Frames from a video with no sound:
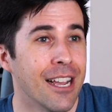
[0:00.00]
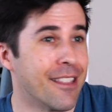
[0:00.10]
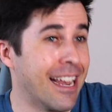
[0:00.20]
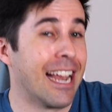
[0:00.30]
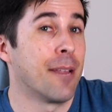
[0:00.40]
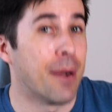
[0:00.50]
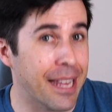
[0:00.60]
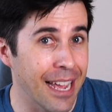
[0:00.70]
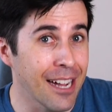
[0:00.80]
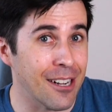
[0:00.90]
than
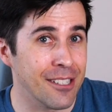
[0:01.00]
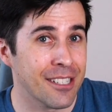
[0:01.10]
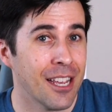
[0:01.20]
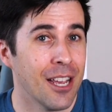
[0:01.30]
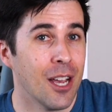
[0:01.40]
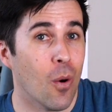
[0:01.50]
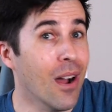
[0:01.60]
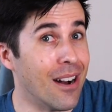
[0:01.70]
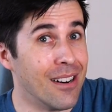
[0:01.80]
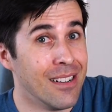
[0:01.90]
anybody else,
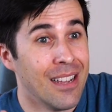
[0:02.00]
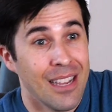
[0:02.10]
well,